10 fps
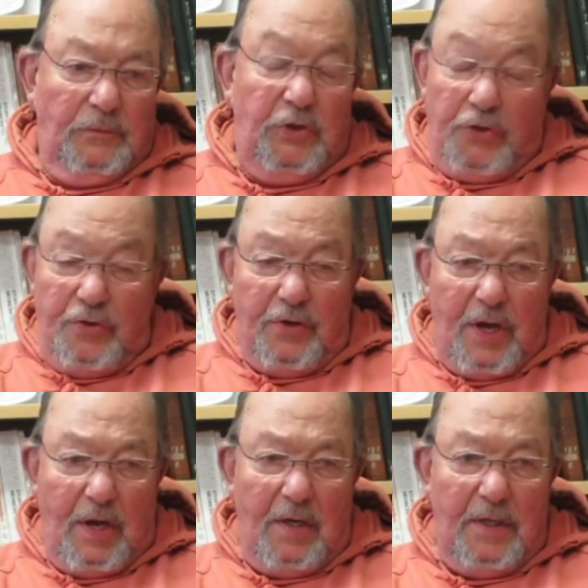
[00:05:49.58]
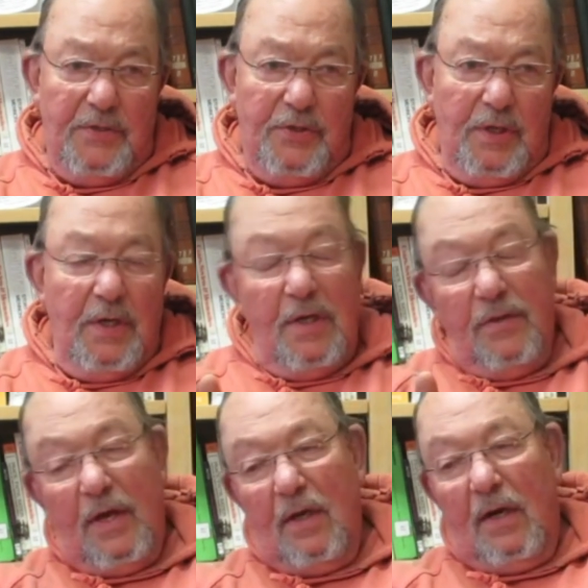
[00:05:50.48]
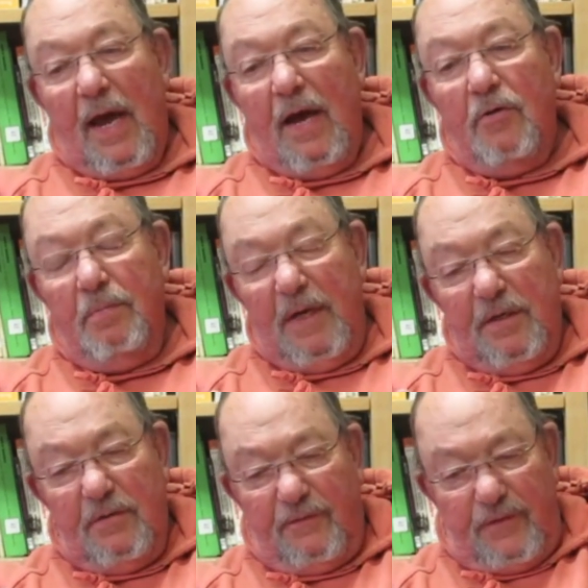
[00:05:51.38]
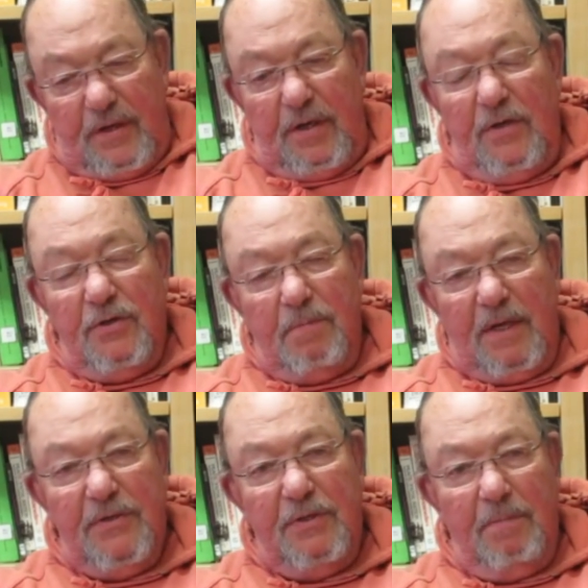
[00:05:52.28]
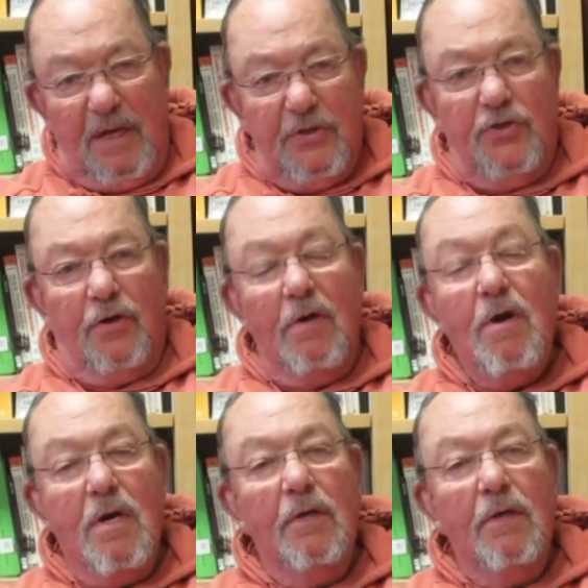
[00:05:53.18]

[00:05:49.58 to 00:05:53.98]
junior college, they allowed me to finish my semester.